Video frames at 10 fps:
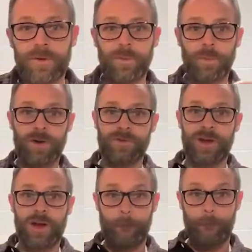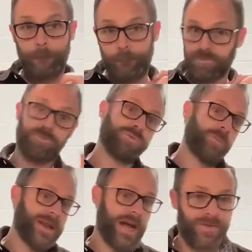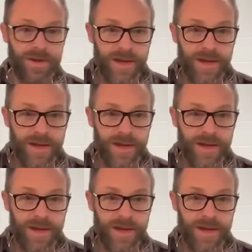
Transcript: where it's like, I mean, out the